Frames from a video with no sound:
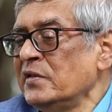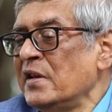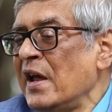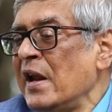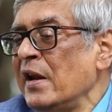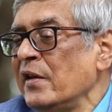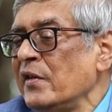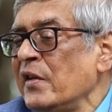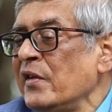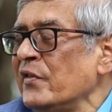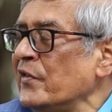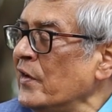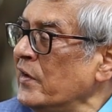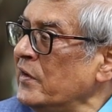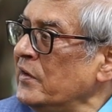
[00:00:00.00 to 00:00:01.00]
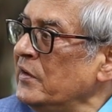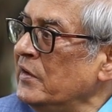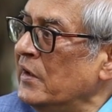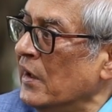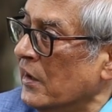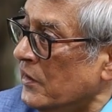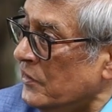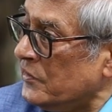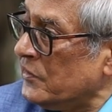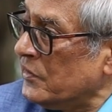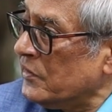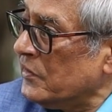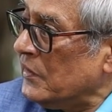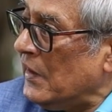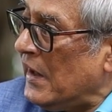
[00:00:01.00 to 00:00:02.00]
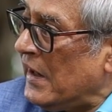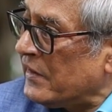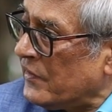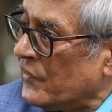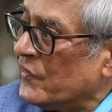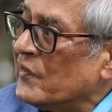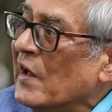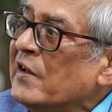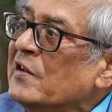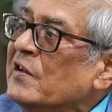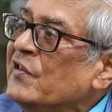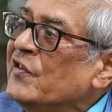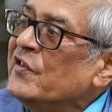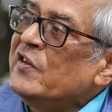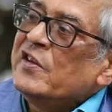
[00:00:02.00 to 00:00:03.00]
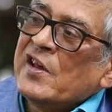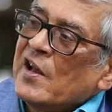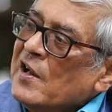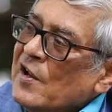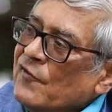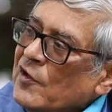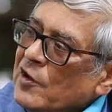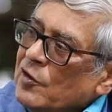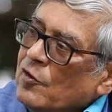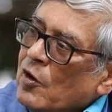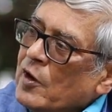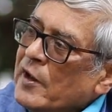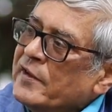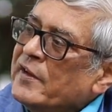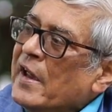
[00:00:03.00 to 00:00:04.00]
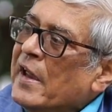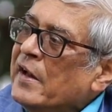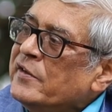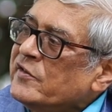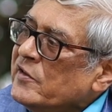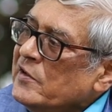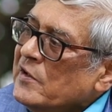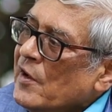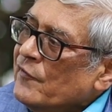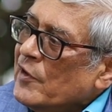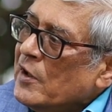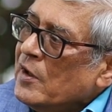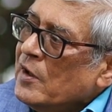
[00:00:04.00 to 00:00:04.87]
There is a dearth at a slightly senior level, not at the entry level.